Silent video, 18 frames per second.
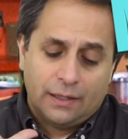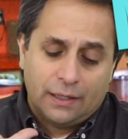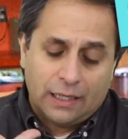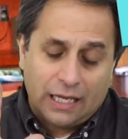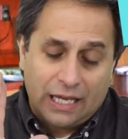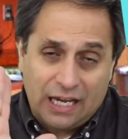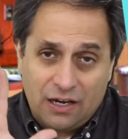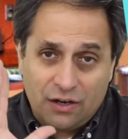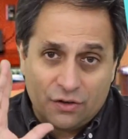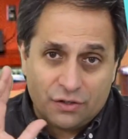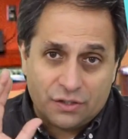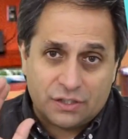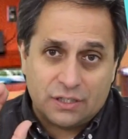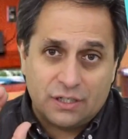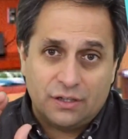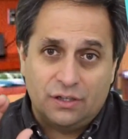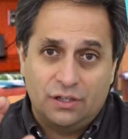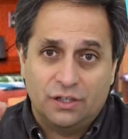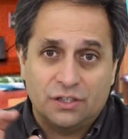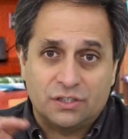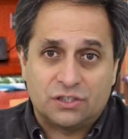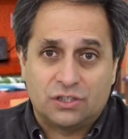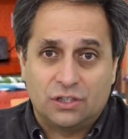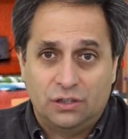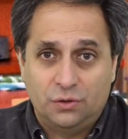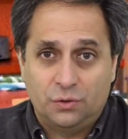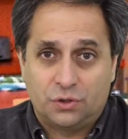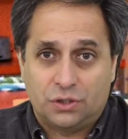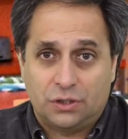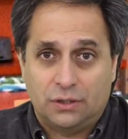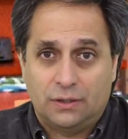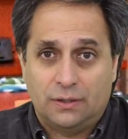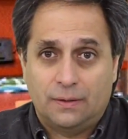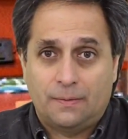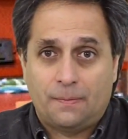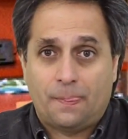Here's the solution.